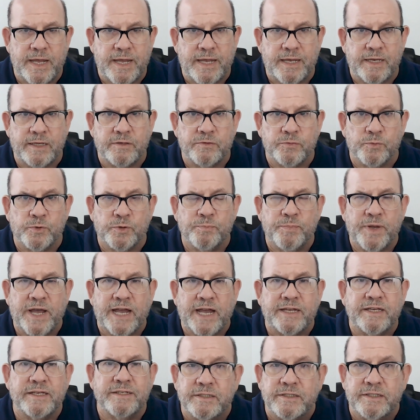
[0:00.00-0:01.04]
And we're
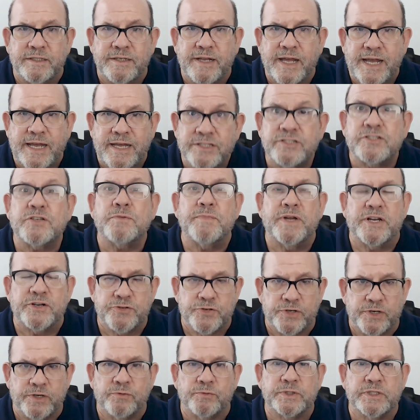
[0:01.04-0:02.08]
back in an
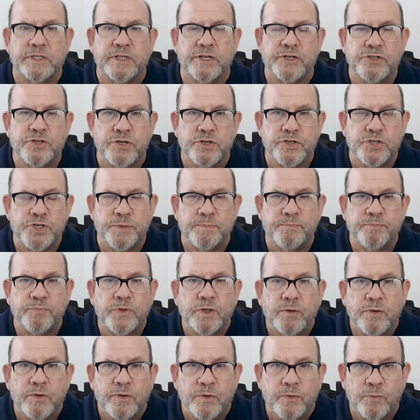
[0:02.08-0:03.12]
asymmetric relationship
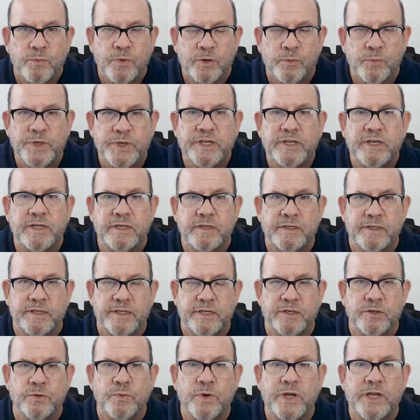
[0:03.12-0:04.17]
where we can
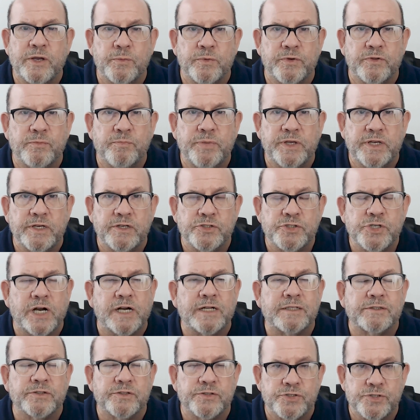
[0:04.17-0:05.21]
get away with being
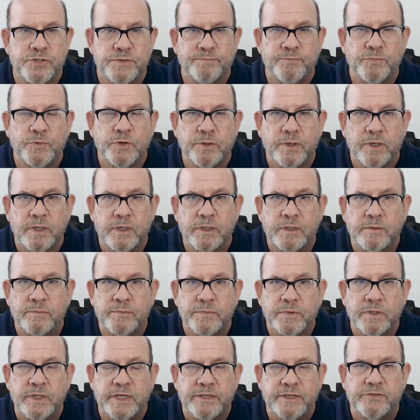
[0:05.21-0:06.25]
childish,
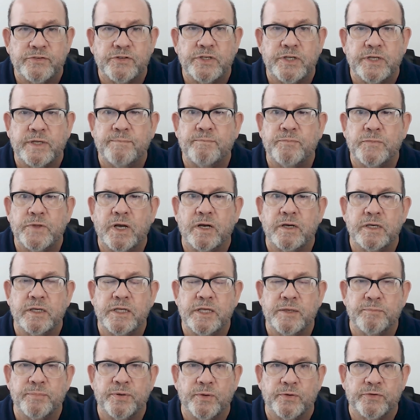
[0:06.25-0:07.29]
um, lazy, uh,
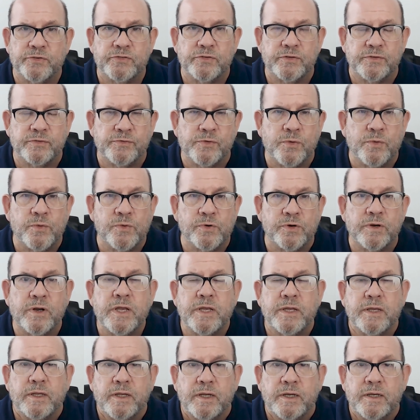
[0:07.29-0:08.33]
impulsive, or,
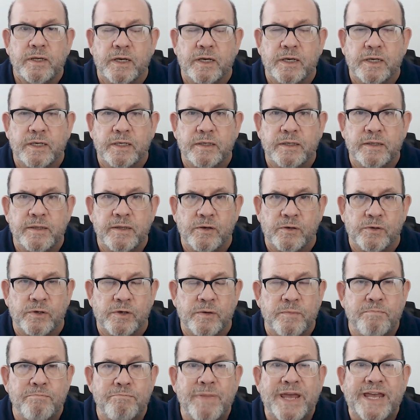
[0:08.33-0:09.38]
uh,
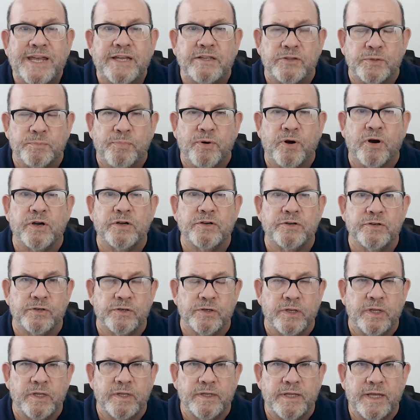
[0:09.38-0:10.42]
or make the
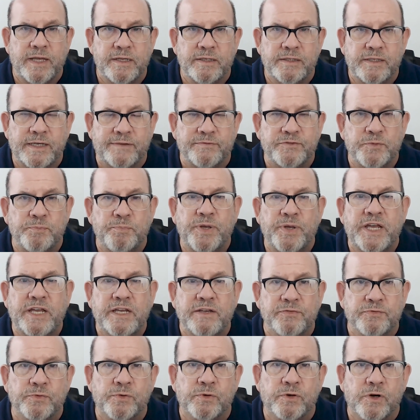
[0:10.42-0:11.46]
partner have to
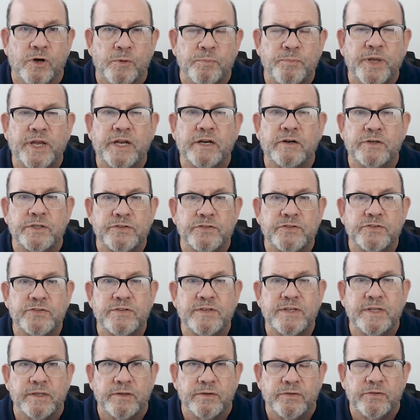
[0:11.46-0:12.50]
pay for our parents'
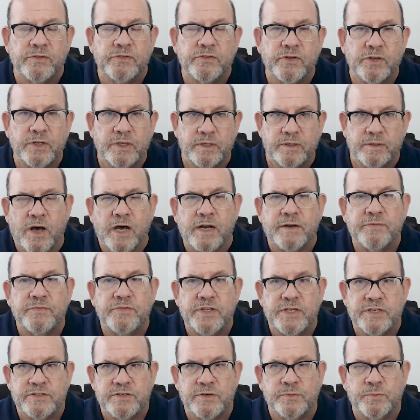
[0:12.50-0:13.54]
sins. A lot of
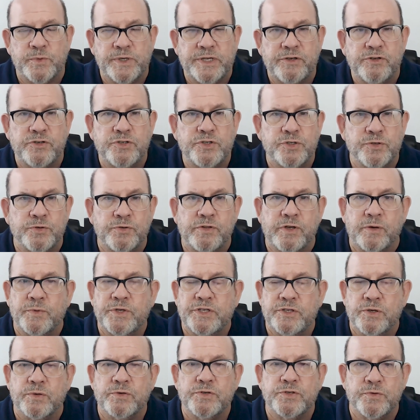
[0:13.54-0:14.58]
things that we do that
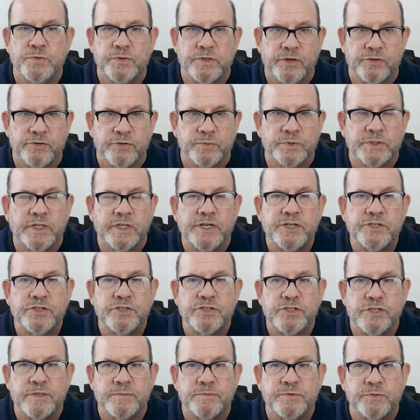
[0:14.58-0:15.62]
we don't do in other
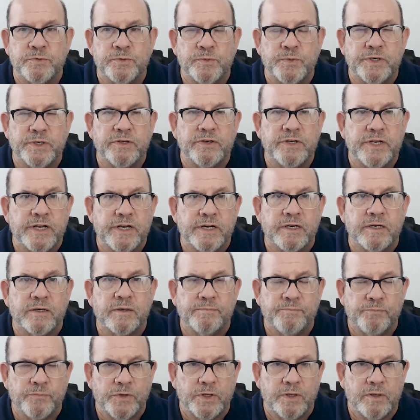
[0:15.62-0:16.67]
relationships, we wouldn't
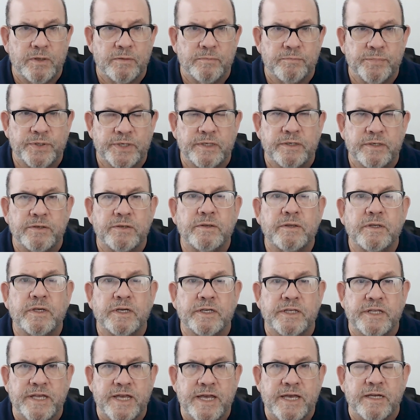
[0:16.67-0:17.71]
dare. But
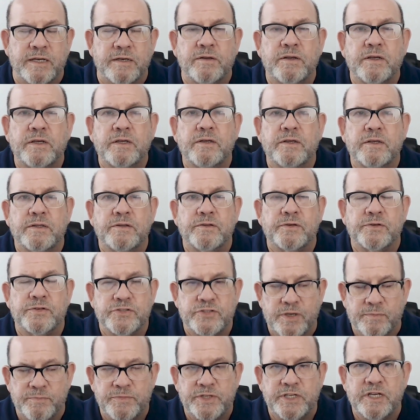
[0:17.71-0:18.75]
again,
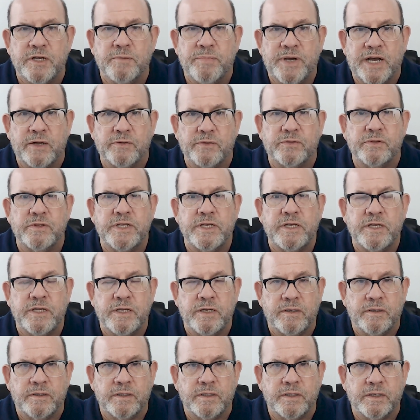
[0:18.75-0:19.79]
there's something about
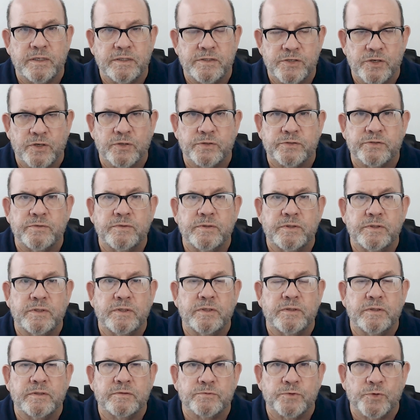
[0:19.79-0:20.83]
the adult
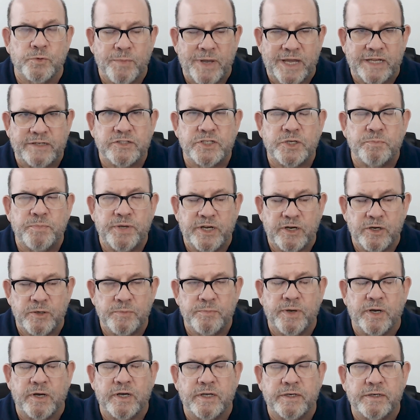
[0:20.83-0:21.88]
romantic
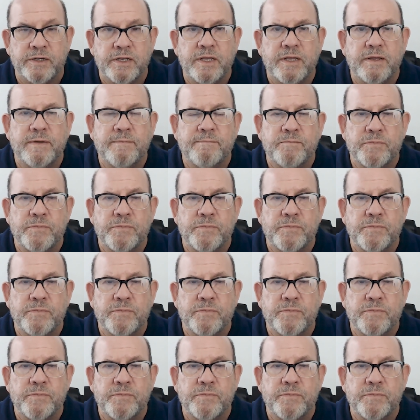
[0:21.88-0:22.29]
pair bond